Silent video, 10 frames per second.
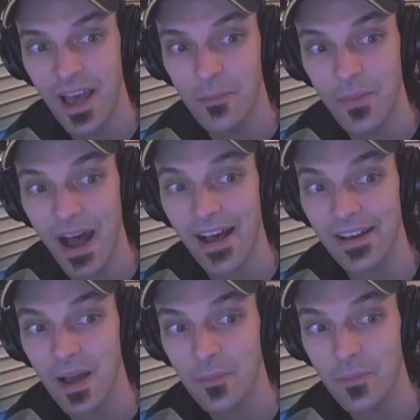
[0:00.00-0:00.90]

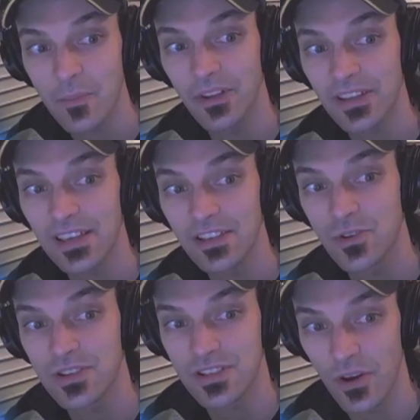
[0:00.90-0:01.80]
by public
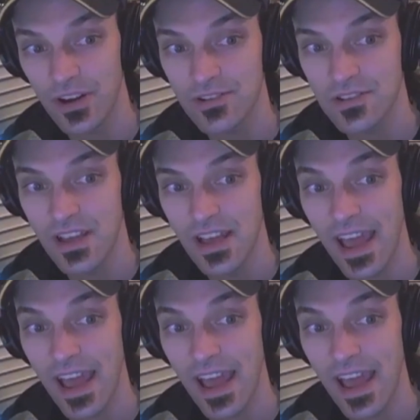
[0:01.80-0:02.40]
interest lawyers